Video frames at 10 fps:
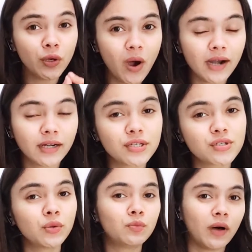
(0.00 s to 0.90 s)

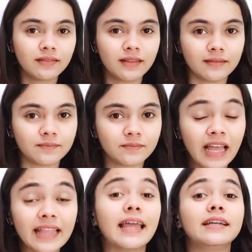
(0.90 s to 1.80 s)
understood one thing,
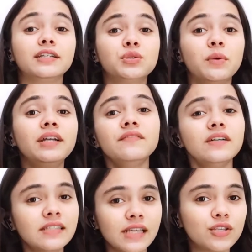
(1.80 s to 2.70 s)
that in
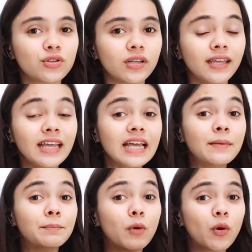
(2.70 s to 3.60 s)
21st century,
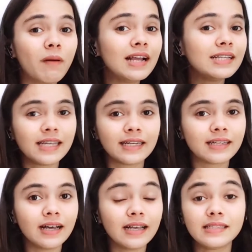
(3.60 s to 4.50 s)
mobile
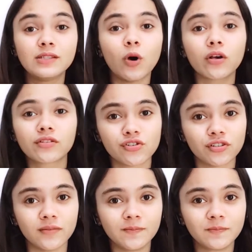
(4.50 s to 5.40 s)
data is the oxygen,
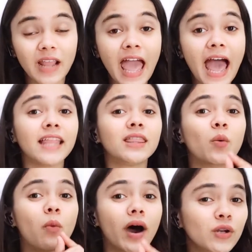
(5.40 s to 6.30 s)
and the
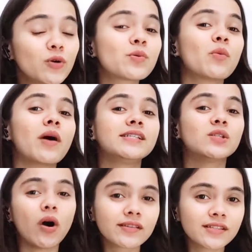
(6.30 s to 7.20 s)
one who provides
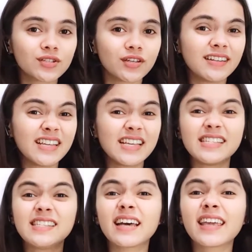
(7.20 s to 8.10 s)
oxygen is
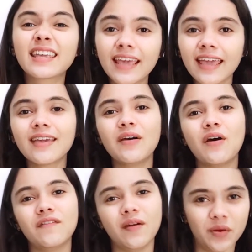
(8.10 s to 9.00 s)
the king of
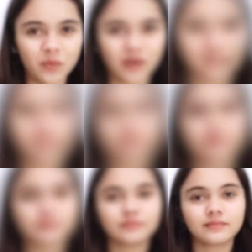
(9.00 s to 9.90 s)
everyone.
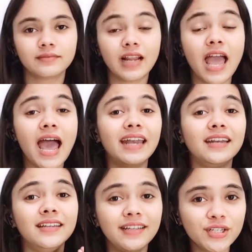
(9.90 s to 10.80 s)
And
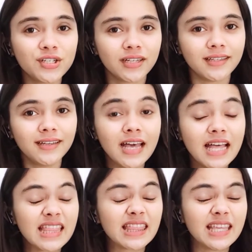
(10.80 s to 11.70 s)
initially,
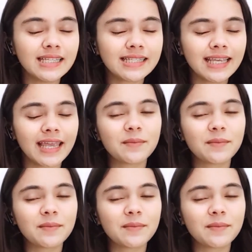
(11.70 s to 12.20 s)
this king